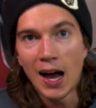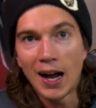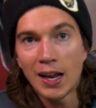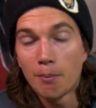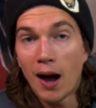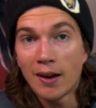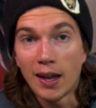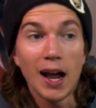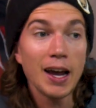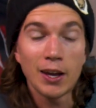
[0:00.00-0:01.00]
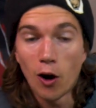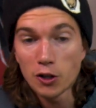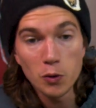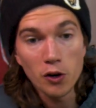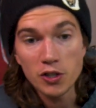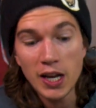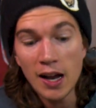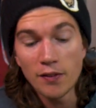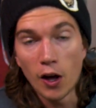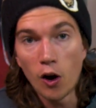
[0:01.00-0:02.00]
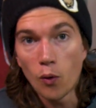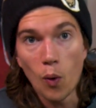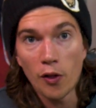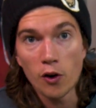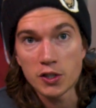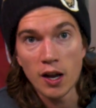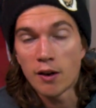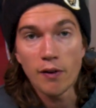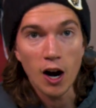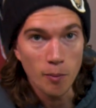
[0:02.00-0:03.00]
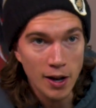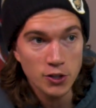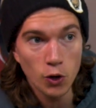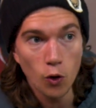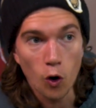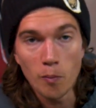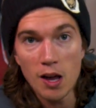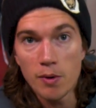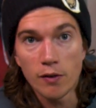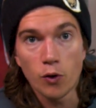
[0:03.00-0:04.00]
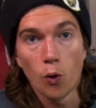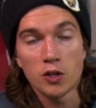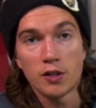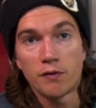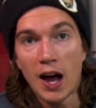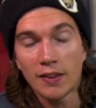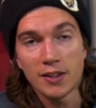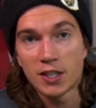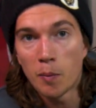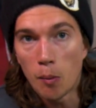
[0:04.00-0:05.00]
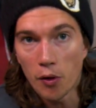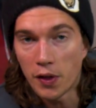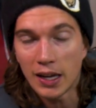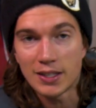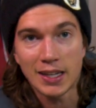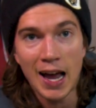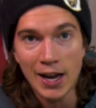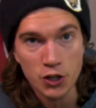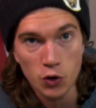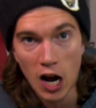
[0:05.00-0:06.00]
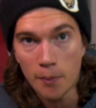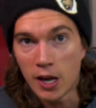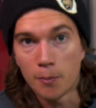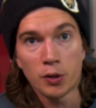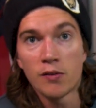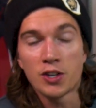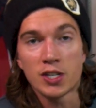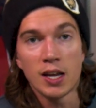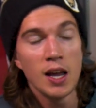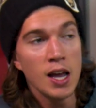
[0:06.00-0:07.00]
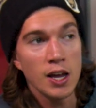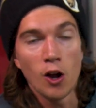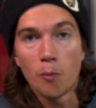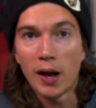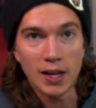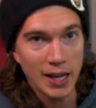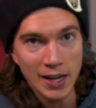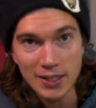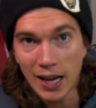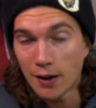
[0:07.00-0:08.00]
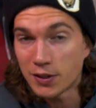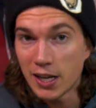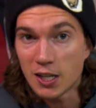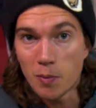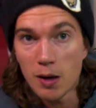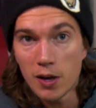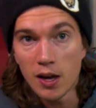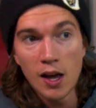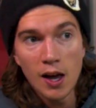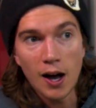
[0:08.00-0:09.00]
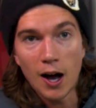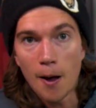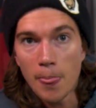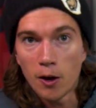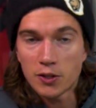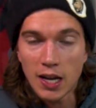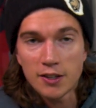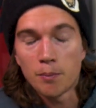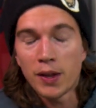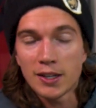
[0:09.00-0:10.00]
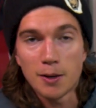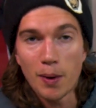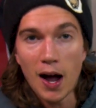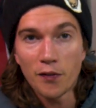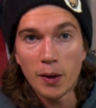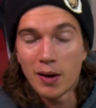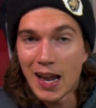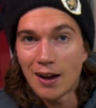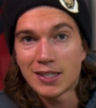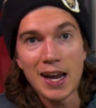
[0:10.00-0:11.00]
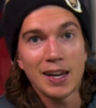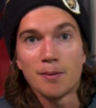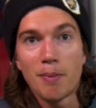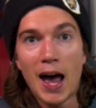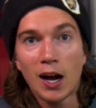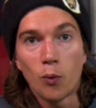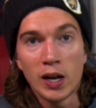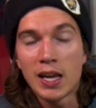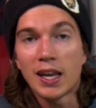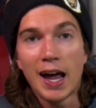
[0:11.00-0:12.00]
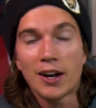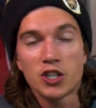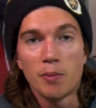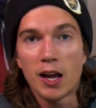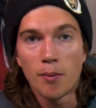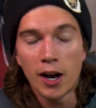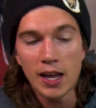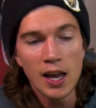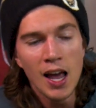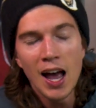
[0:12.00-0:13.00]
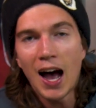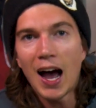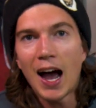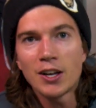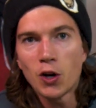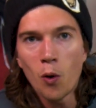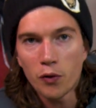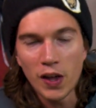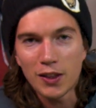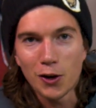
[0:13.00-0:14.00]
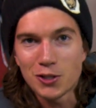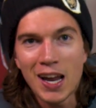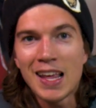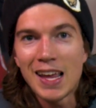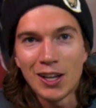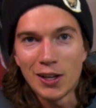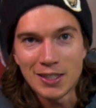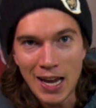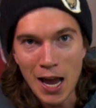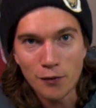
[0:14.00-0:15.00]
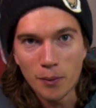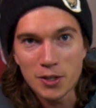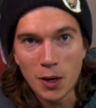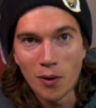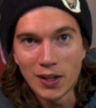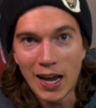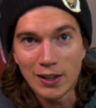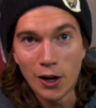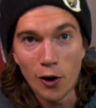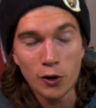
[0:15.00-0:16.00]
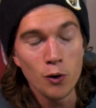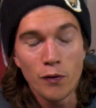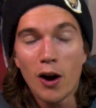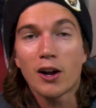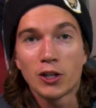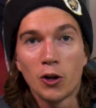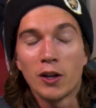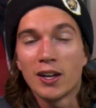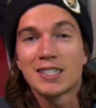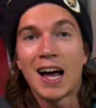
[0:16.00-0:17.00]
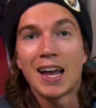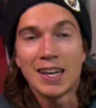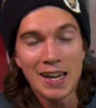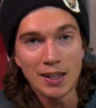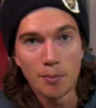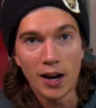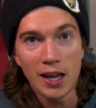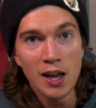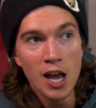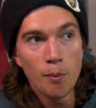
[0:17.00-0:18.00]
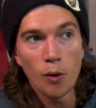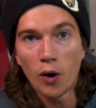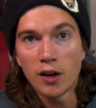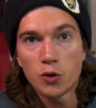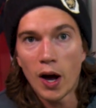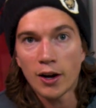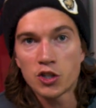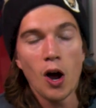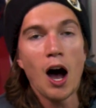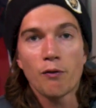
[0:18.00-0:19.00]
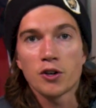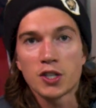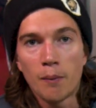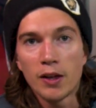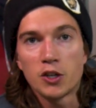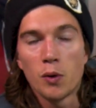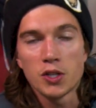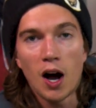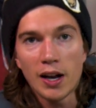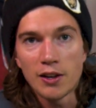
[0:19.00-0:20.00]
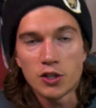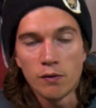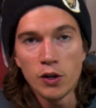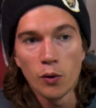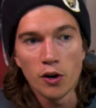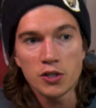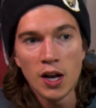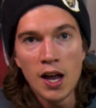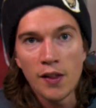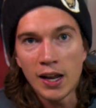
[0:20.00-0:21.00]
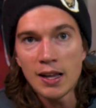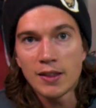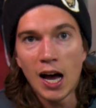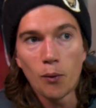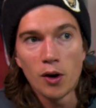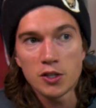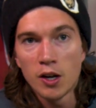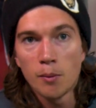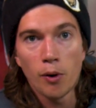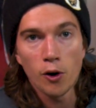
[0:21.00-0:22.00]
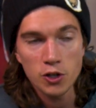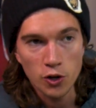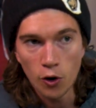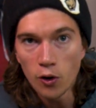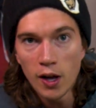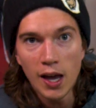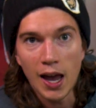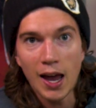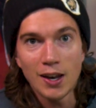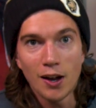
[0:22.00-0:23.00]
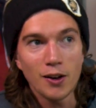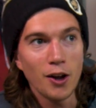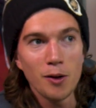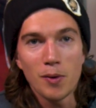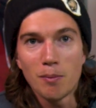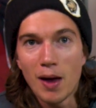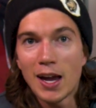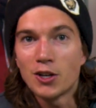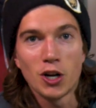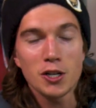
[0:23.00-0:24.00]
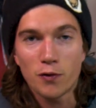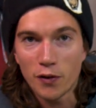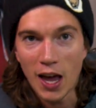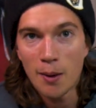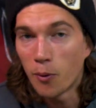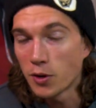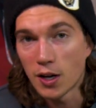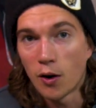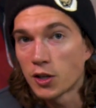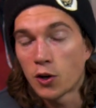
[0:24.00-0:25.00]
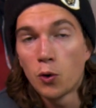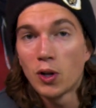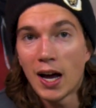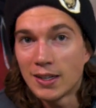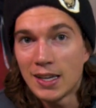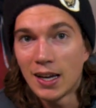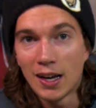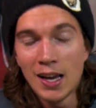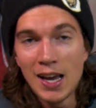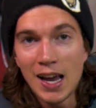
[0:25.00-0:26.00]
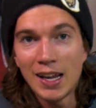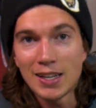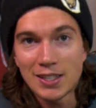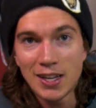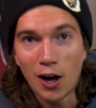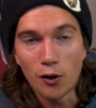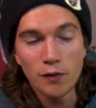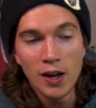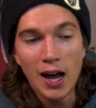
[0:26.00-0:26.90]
I didn't mind it. I can also understand though whether it's environmental or maybe of course the fact that some people think it's a cash grab. He had previously, you know, been against NFTs, maybe um, you know said some things about them, and now taking them back when he can actually make money. I, I don't think there's any ill intent from some someone like Lirik, who very clearly does not need the money, but wanted to actually offer something to his audience and viewers that he thought was personal and uh, going to be made just for them. It was, it was a cool idea in itself.